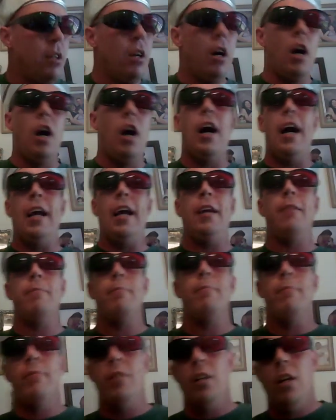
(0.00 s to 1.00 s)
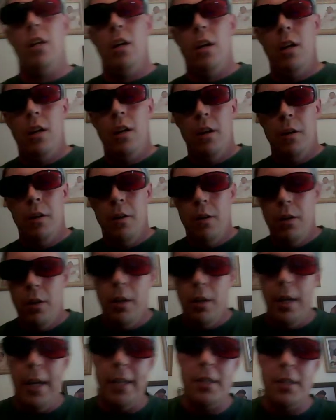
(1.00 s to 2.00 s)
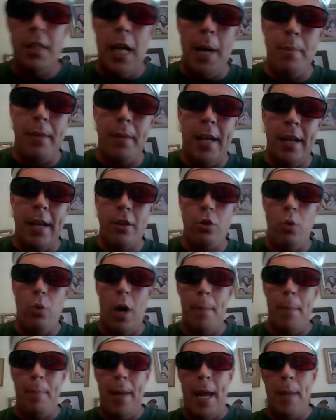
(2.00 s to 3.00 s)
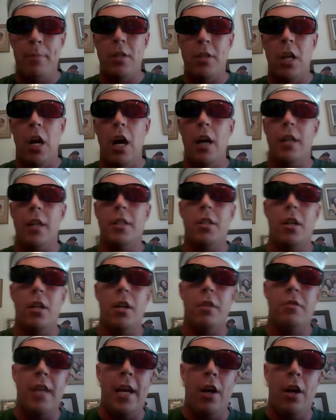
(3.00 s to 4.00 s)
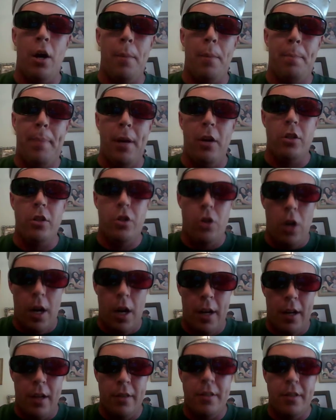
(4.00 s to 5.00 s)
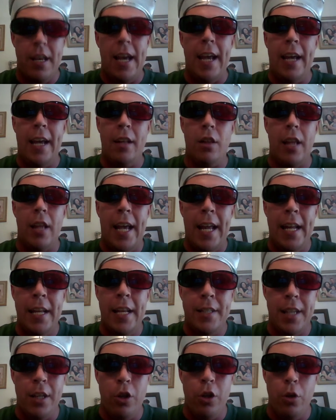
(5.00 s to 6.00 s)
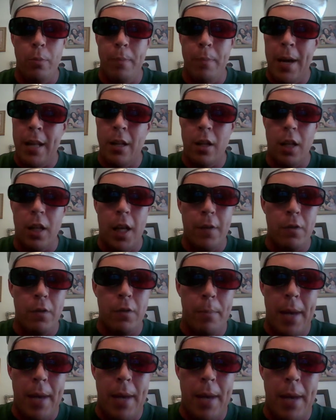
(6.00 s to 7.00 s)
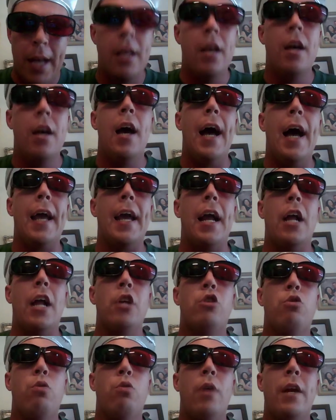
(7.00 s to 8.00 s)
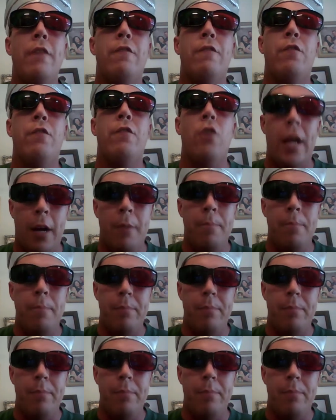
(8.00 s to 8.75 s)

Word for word: Alright. It's time to get to our babes and hunks of the day on beer and song of the day. And ladies and you men that love the men, I got a treat for you.